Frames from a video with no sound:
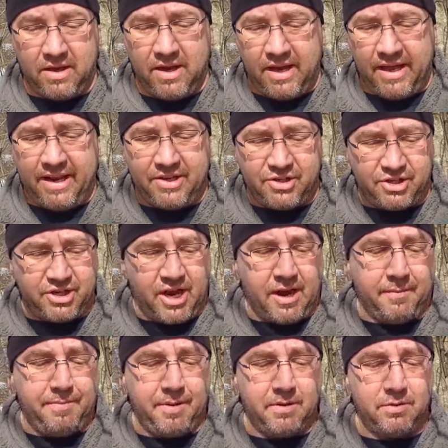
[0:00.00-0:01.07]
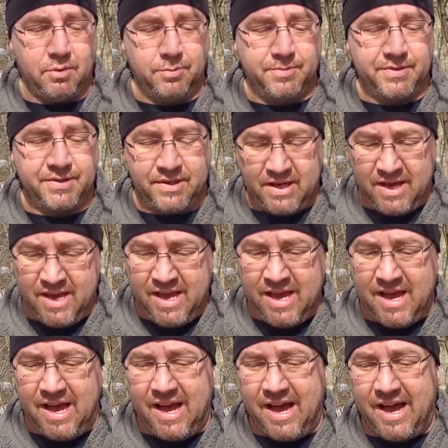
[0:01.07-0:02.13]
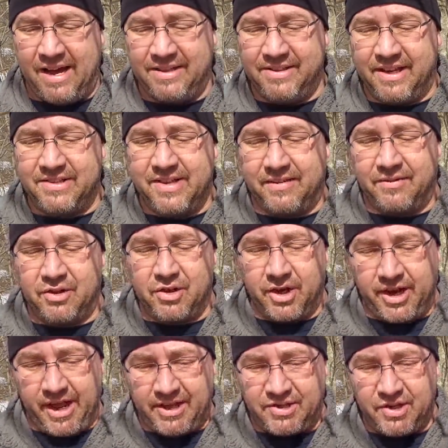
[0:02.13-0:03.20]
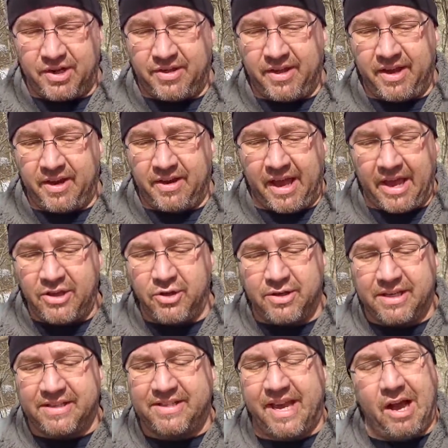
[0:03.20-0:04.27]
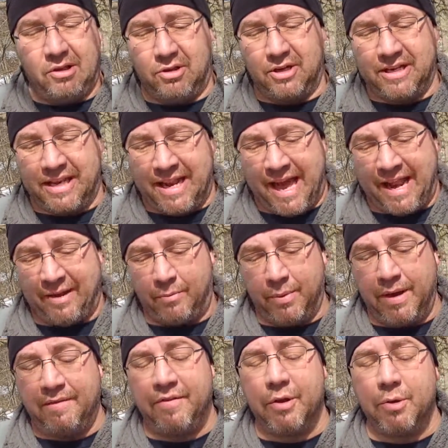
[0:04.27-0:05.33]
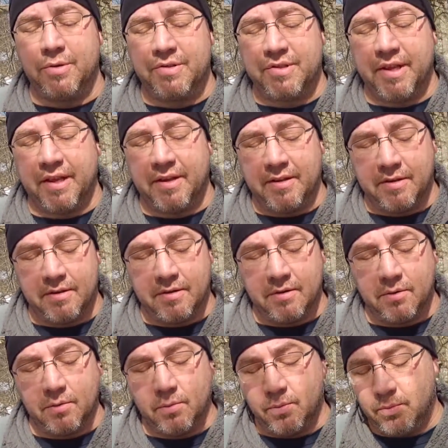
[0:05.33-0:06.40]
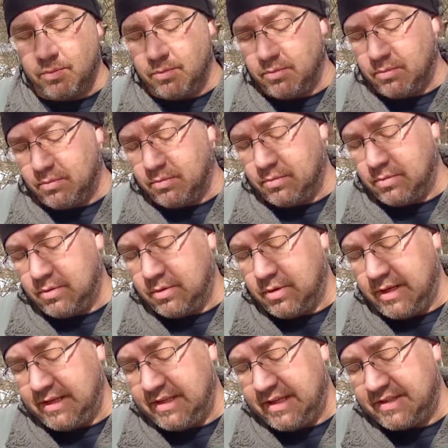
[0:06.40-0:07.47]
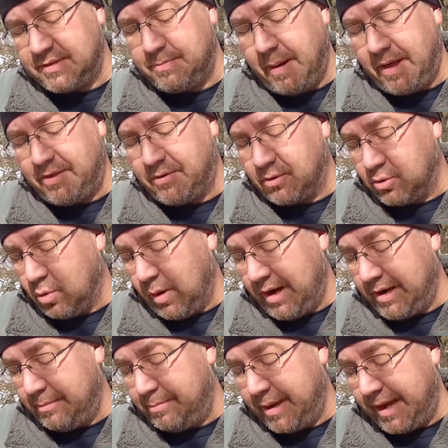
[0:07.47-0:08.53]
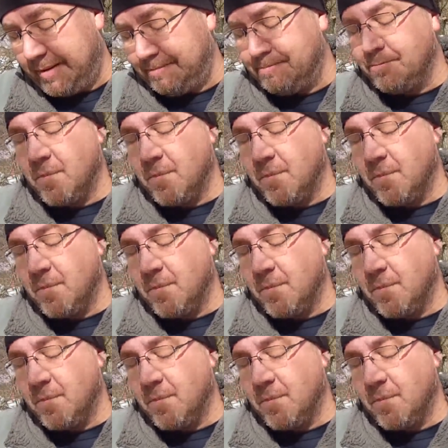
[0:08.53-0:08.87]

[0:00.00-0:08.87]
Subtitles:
It is sharp. Oops. It does have a good edge on there. And you can tell looking at it. We've used it. It's been through quite a bit.